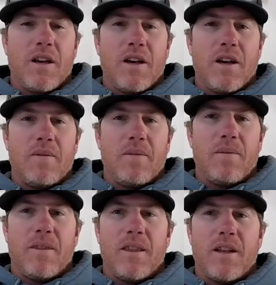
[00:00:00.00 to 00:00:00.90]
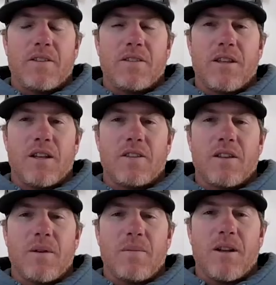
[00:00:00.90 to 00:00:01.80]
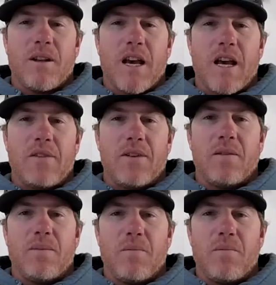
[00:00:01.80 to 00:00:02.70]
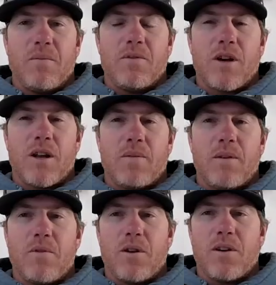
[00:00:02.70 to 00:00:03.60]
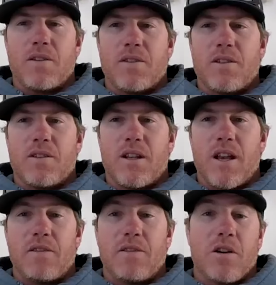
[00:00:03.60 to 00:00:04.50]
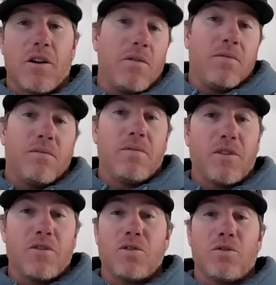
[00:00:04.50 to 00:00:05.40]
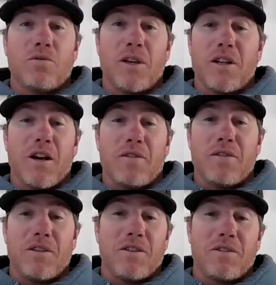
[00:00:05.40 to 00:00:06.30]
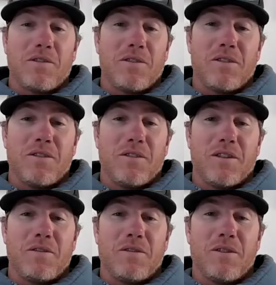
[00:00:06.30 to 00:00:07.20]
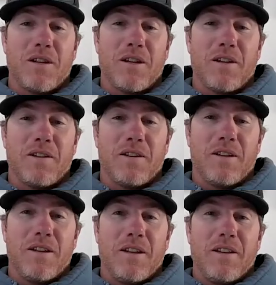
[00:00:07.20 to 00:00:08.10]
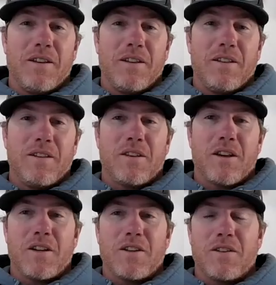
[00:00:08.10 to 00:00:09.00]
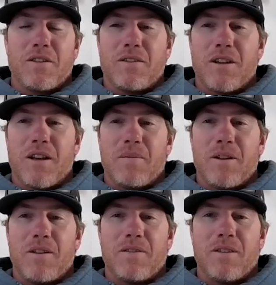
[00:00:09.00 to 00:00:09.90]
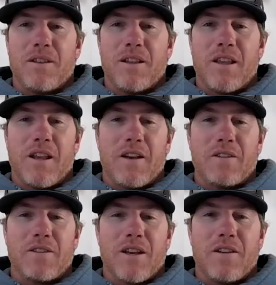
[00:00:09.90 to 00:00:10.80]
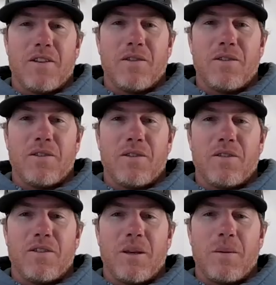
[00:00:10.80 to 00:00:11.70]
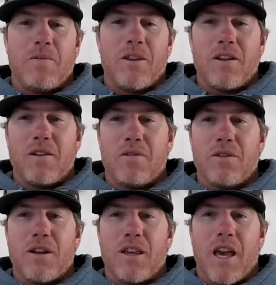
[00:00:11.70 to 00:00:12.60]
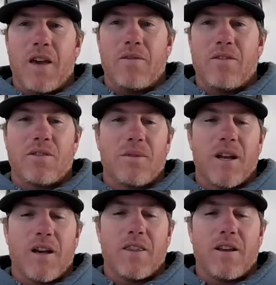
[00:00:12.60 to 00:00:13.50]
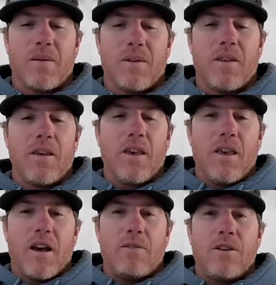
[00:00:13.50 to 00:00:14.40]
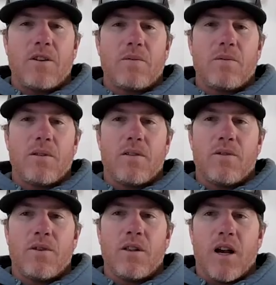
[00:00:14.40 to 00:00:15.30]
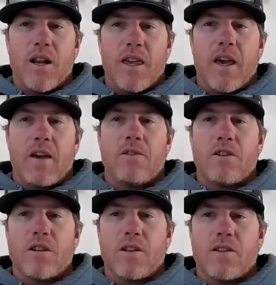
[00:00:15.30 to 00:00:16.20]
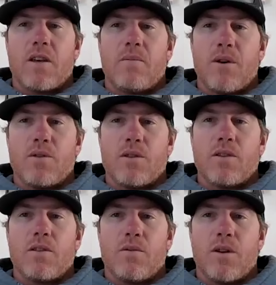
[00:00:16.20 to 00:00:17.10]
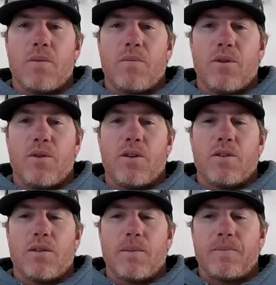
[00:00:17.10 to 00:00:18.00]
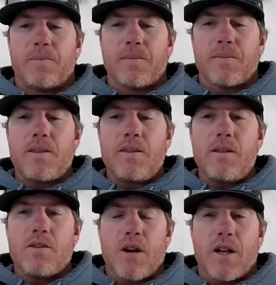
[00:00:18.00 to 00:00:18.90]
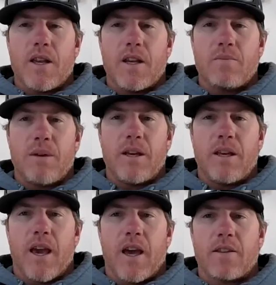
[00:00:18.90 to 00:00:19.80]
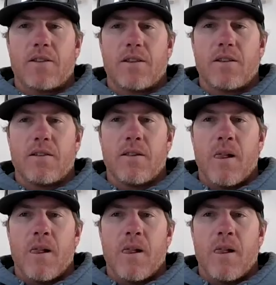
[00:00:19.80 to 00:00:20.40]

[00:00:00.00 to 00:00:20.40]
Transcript: um, that's that's something I'm going to dive in and be try to be more consistent at. Starting as soon as we get off of this this uh, discussion, I'm going to head outside and do a little tip video for any cat fishermen out there. But I fish for a lot of catfish. I'd say most of what I'm doing is trying to catch big cats and